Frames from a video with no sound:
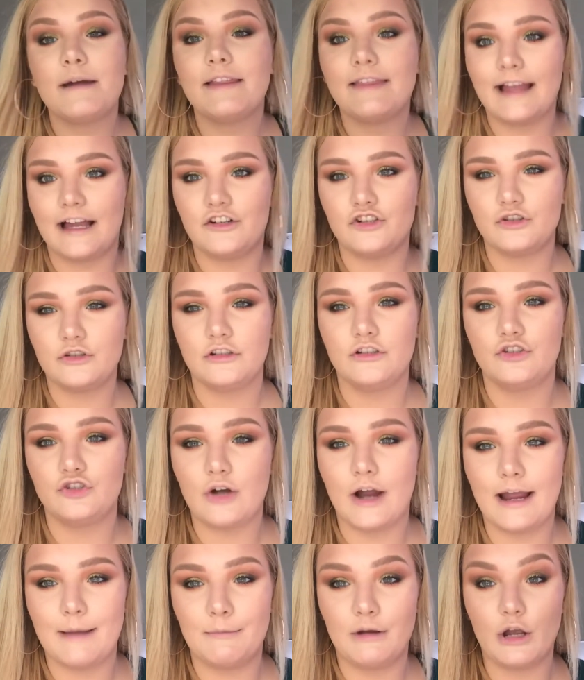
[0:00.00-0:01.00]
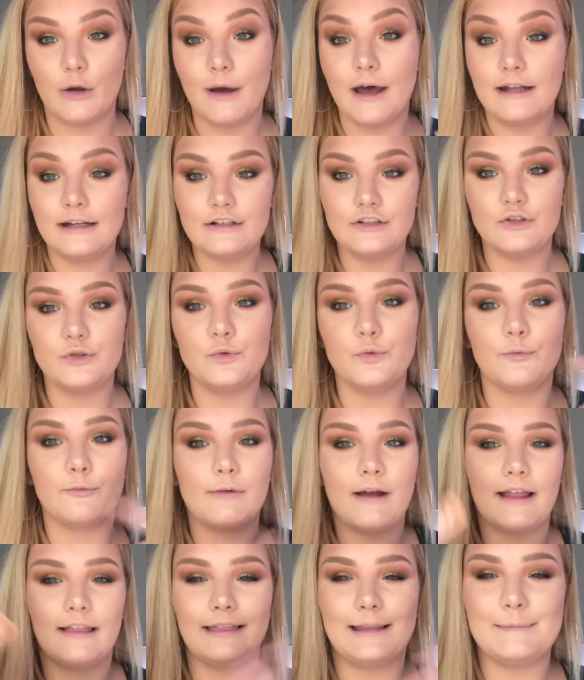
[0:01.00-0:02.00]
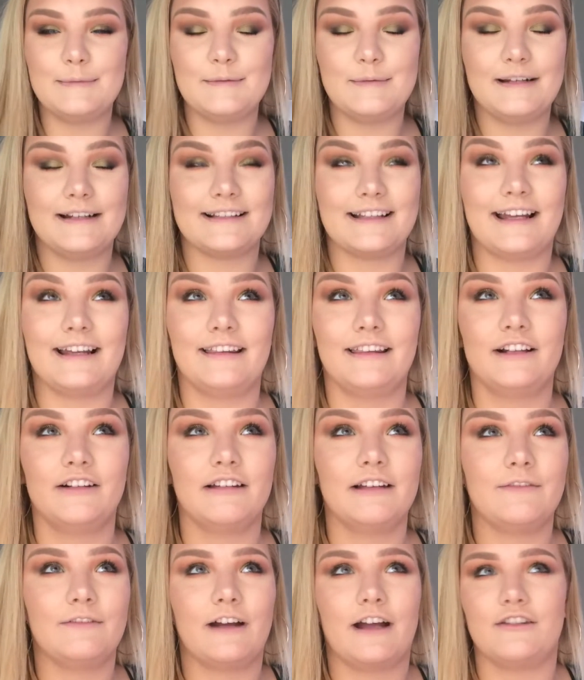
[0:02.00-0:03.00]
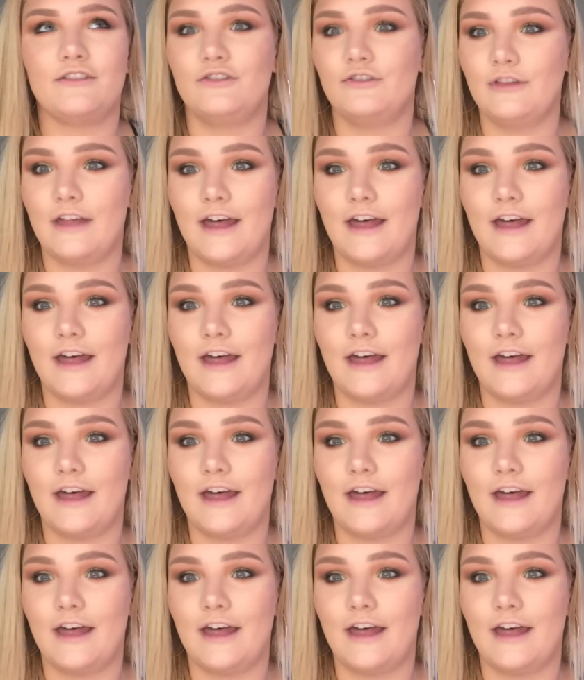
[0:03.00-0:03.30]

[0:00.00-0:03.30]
my lash glue to dry, I'm going to go ahead and do my lips because I literally forgot to do